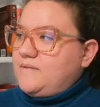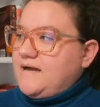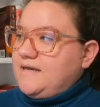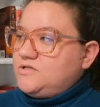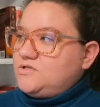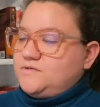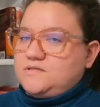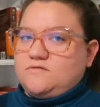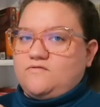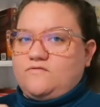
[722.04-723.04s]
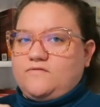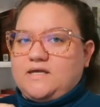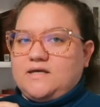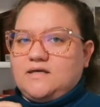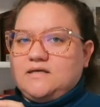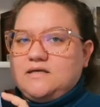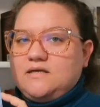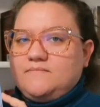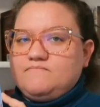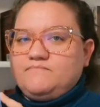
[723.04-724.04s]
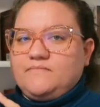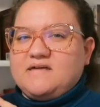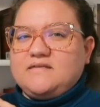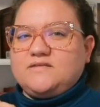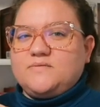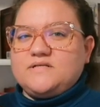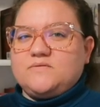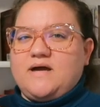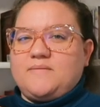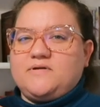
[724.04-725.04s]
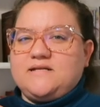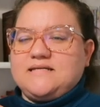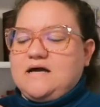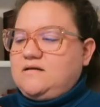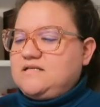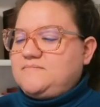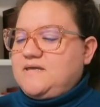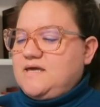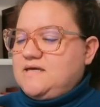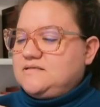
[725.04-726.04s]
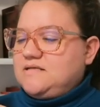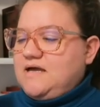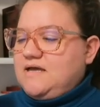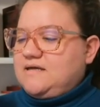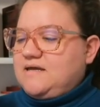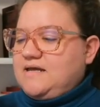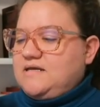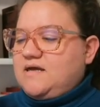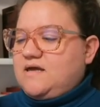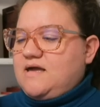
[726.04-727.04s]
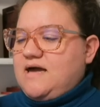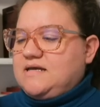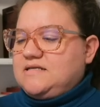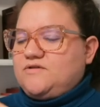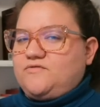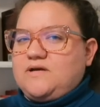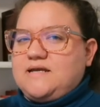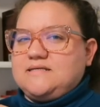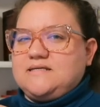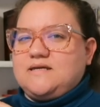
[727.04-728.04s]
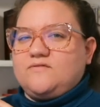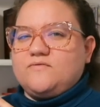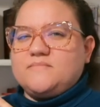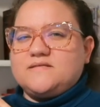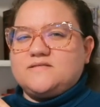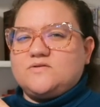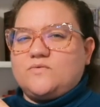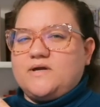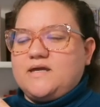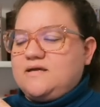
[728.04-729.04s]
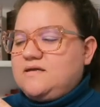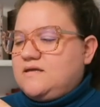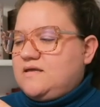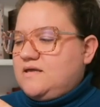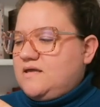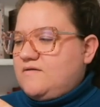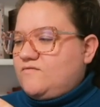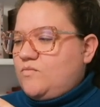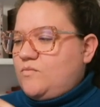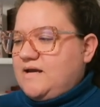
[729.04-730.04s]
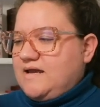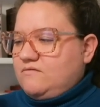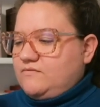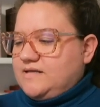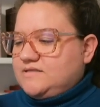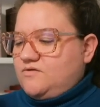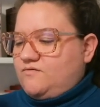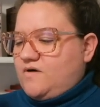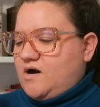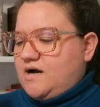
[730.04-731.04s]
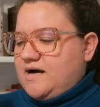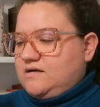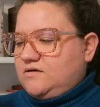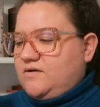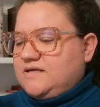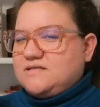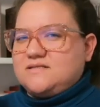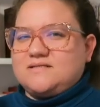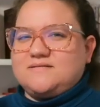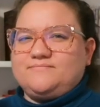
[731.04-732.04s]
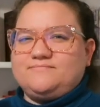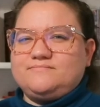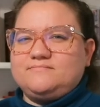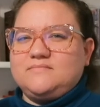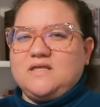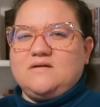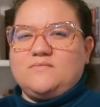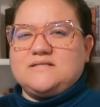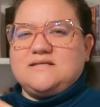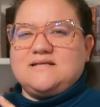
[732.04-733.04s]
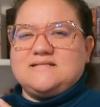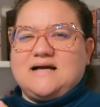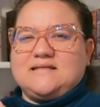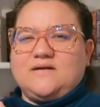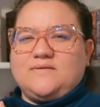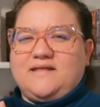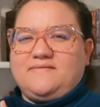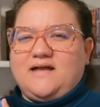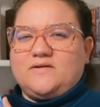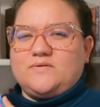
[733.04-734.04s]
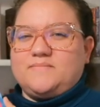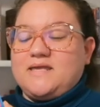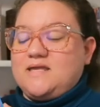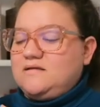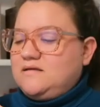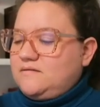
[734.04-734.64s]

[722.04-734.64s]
by Joseph Fink. I think the reason why I put it down is because I kind of had a different idea from this story, and from what I've read so far, I don't know, it wasn't exactly what I thought it would be.